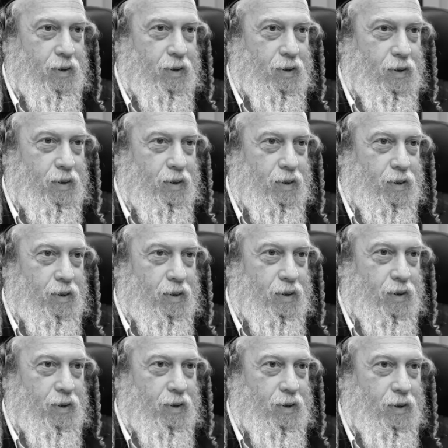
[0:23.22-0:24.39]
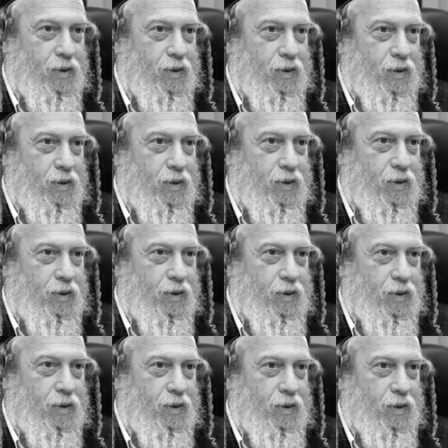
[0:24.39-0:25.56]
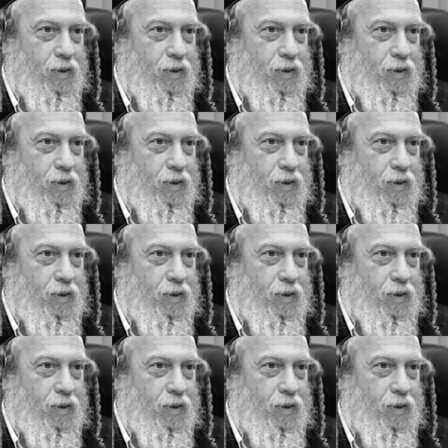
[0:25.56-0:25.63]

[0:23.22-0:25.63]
Nobody speaks.